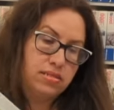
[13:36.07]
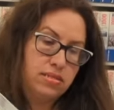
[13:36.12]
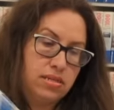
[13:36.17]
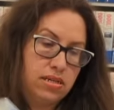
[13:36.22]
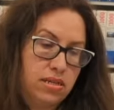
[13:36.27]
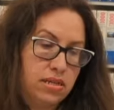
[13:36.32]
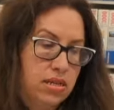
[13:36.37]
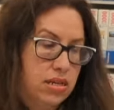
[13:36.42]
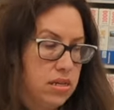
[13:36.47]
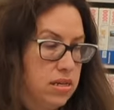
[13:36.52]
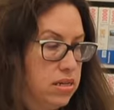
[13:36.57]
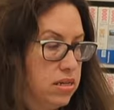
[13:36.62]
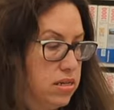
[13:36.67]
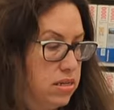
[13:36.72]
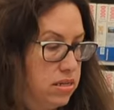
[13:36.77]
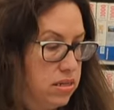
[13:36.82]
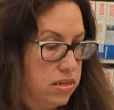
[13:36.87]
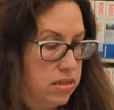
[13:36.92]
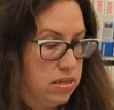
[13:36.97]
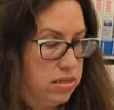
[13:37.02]

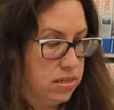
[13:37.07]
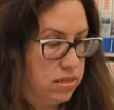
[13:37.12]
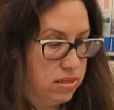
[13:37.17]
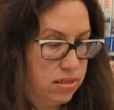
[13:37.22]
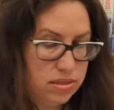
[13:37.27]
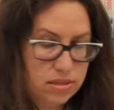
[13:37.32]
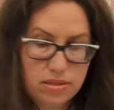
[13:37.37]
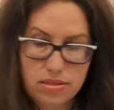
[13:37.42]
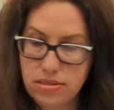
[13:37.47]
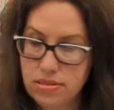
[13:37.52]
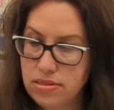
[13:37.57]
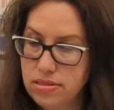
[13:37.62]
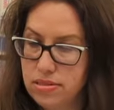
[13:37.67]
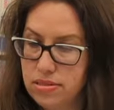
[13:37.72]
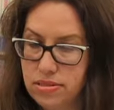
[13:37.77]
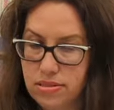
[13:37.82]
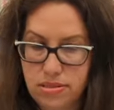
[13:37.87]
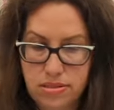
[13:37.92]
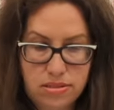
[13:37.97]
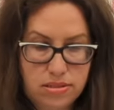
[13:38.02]

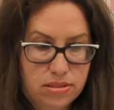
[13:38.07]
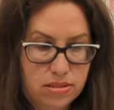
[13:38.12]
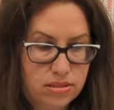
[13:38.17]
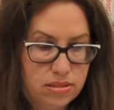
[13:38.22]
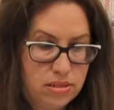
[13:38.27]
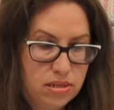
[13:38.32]
Nothing is said.